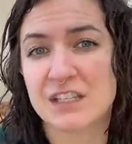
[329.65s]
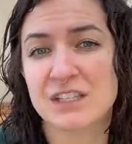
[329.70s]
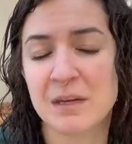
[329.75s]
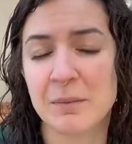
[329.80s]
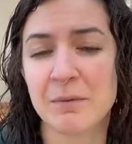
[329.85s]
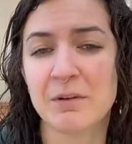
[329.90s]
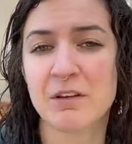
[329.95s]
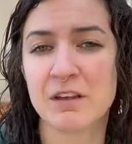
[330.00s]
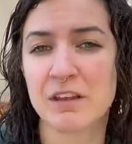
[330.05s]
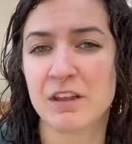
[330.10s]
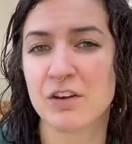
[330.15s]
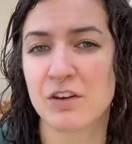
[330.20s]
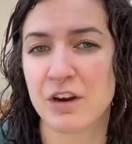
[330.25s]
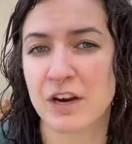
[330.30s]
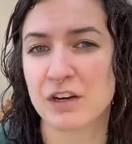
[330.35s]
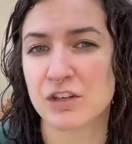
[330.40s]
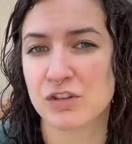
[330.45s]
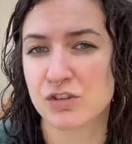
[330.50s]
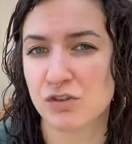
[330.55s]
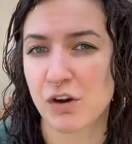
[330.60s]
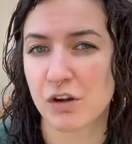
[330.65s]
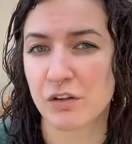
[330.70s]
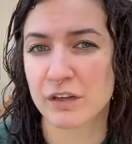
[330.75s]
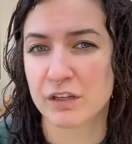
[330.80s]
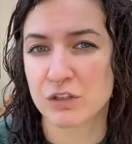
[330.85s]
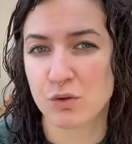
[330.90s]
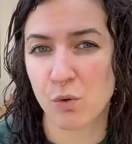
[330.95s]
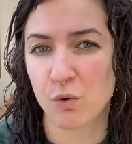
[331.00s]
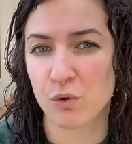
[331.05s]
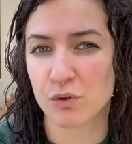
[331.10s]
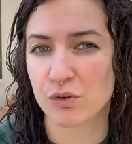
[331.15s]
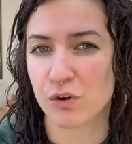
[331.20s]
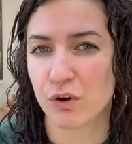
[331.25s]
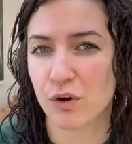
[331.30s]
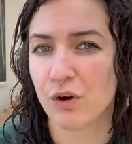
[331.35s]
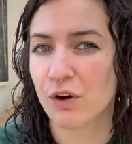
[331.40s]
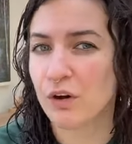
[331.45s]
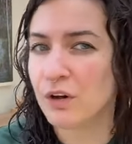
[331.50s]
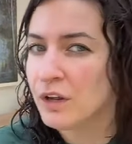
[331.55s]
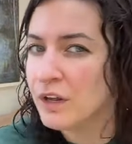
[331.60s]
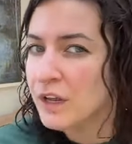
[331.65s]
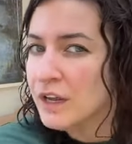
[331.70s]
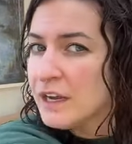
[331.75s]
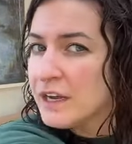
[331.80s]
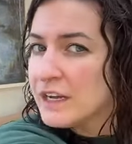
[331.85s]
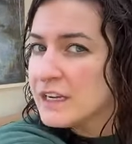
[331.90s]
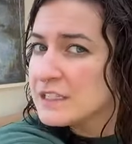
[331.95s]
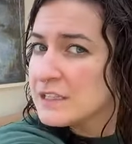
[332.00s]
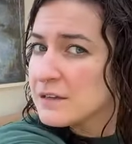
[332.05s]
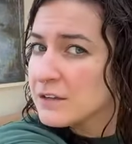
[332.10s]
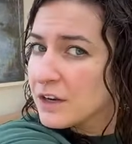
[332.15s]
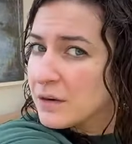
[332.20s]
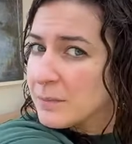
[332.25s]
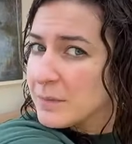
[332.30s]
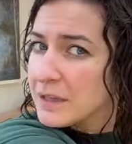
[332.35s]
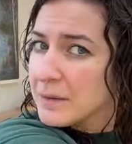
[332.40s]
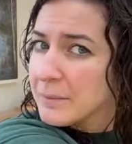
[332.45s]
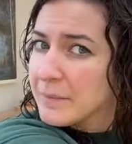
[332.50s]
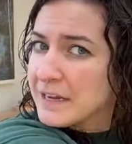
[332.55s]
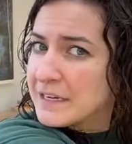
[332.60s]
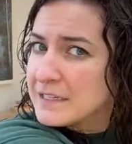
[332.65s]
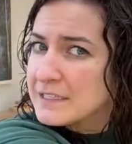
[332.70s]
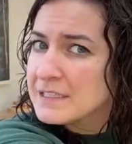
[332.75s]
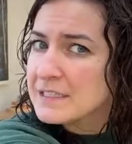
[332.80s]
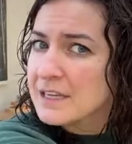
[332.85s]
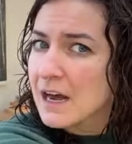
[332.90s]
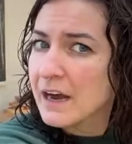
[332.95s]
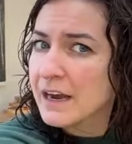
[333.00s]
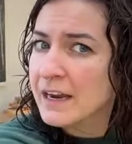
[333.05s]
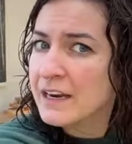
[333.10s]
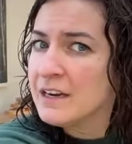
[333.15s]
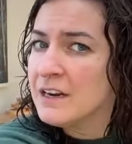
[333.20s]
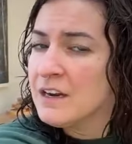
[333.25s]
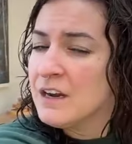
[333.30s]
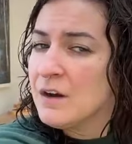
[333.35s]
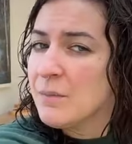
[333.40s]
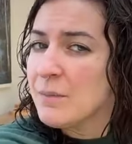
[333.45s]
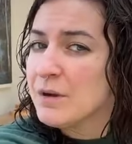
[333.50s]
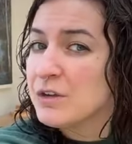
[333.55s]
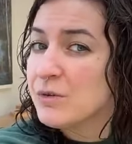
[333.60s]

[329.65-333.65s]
It's typically that your hair is struggling to hold curl is going to be the main sign.